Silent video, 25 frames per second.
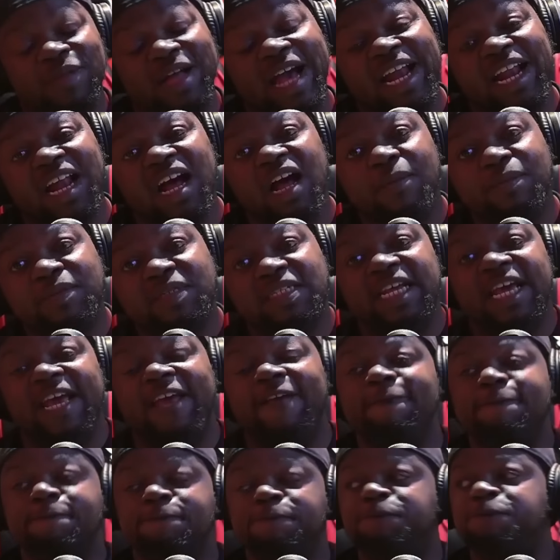got an update.
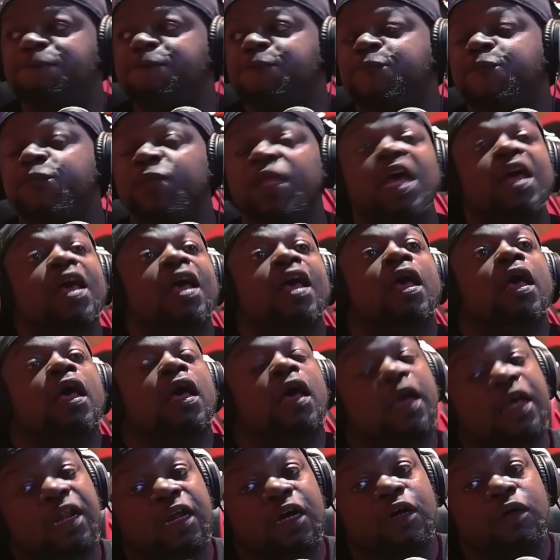
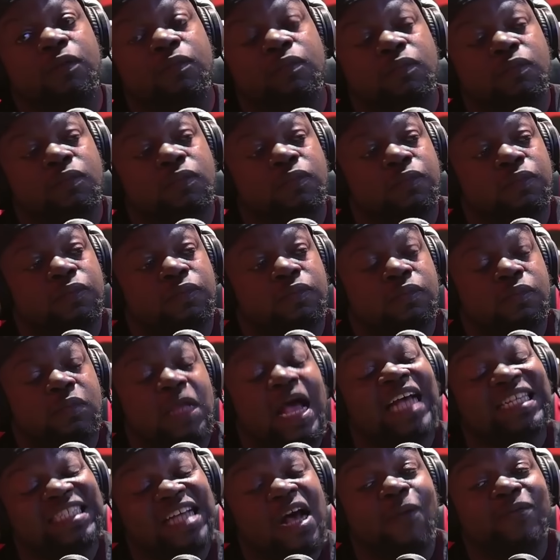And um,
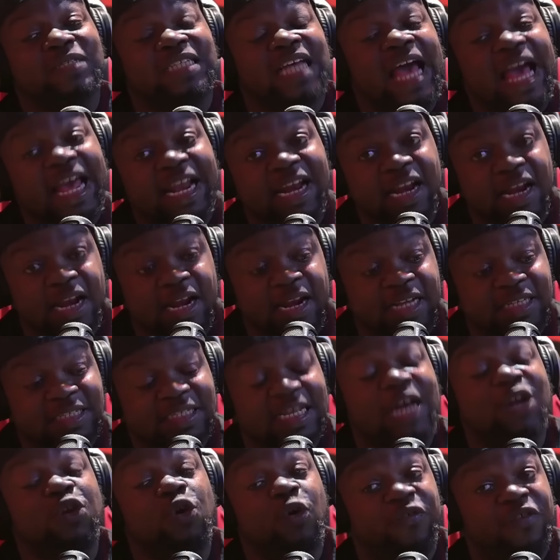as I was editing this,
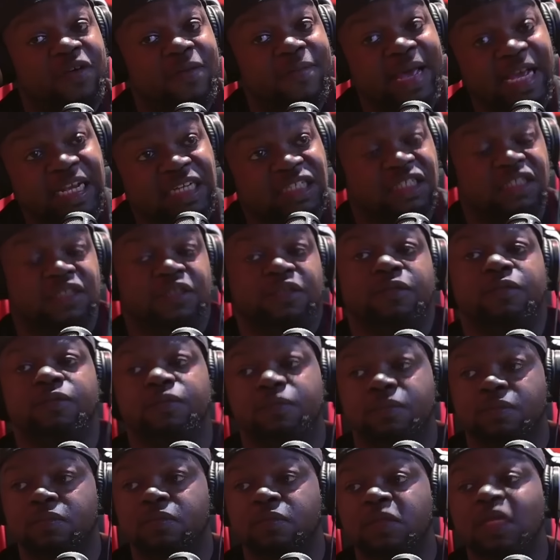got new information.
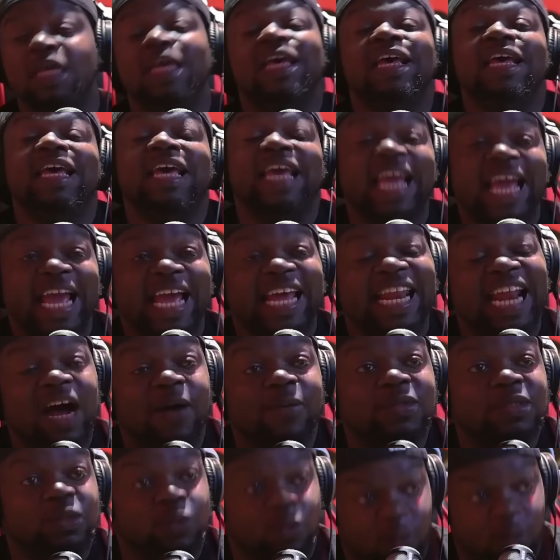And I
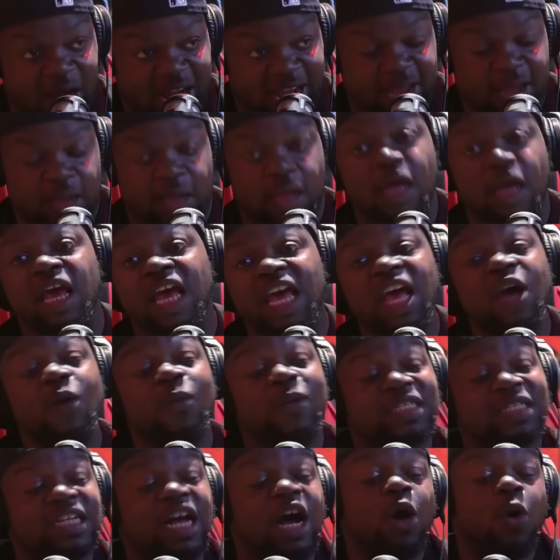was right. It
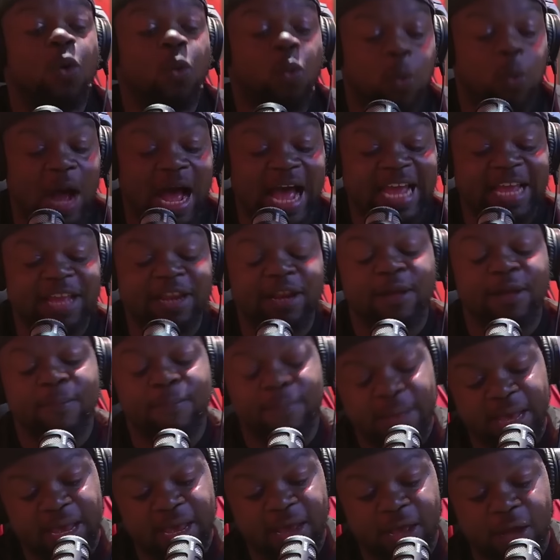was a white
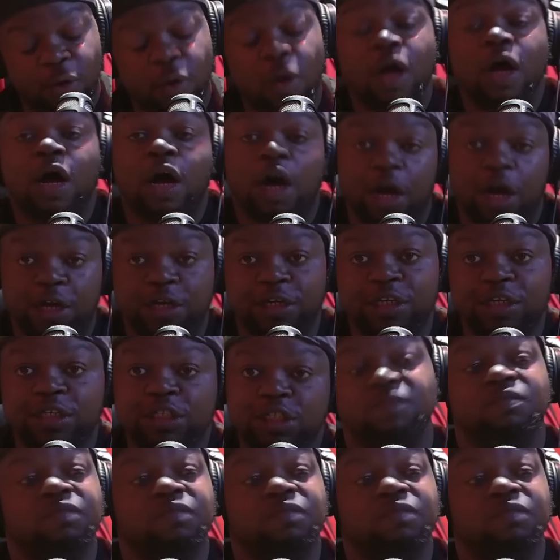male under